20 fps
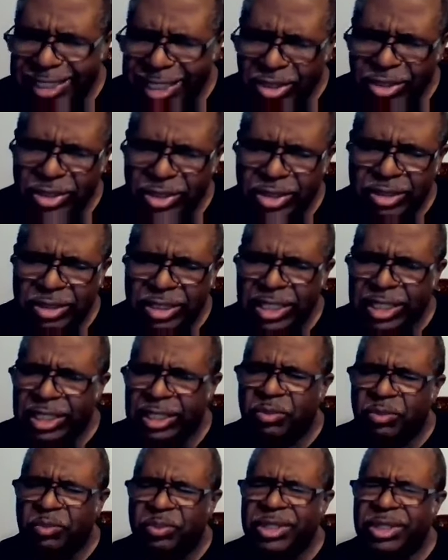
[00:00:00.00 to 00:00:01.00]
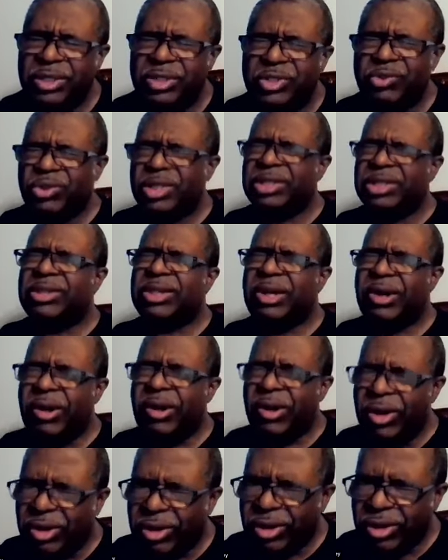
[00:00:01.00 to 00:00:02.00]
sessions, let it penetrate the
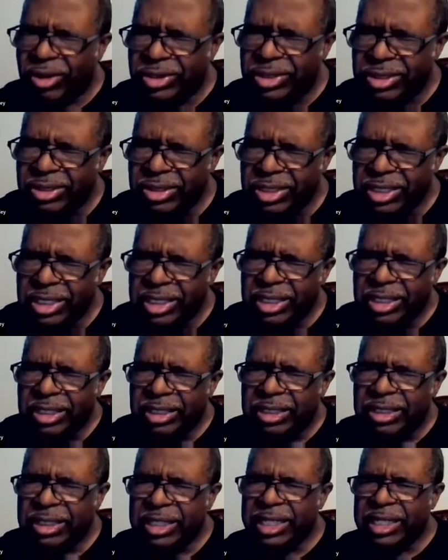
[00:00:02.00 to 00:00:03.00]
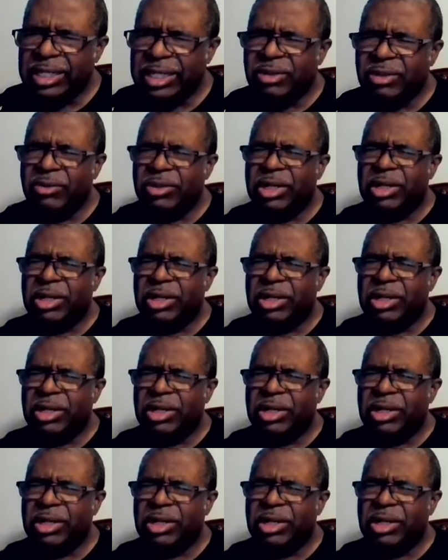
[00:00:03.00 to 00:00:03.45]
heart let it,